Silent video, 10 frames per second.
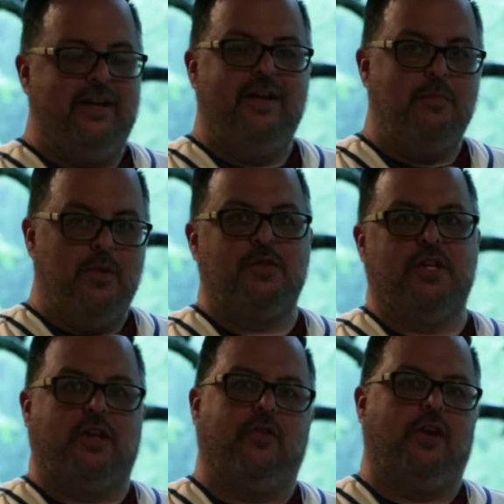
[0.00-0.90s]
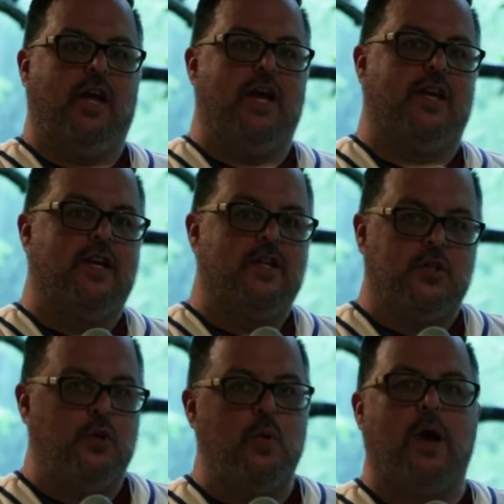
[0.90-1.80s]
music for like
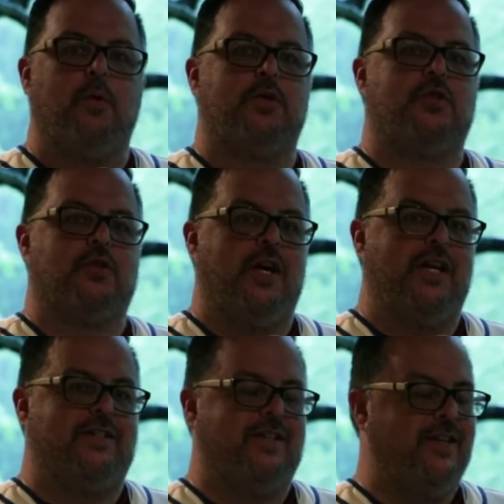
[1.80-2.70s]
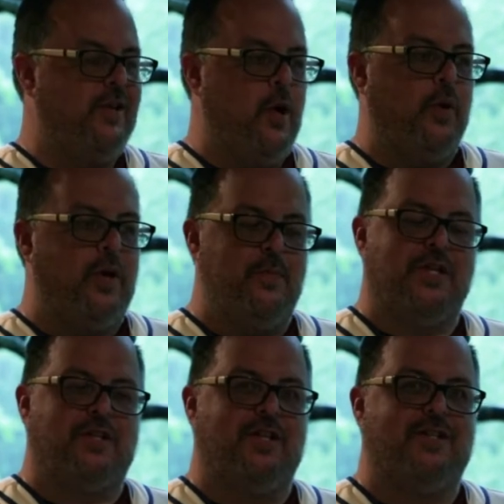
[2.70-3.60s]
2 hours straight, no
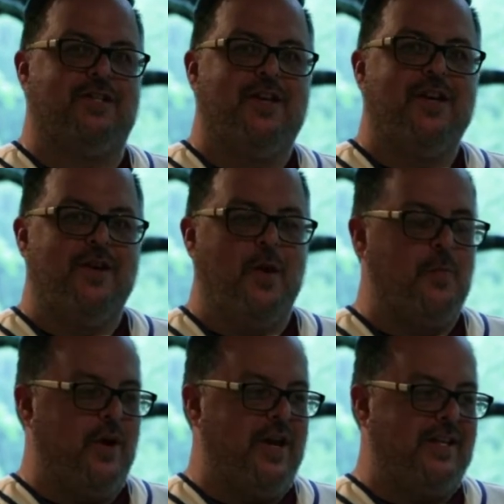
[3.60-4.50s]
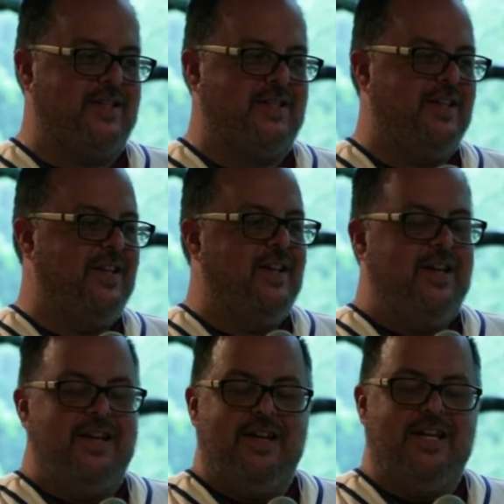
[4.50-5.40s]
intermissions, no breaks. He's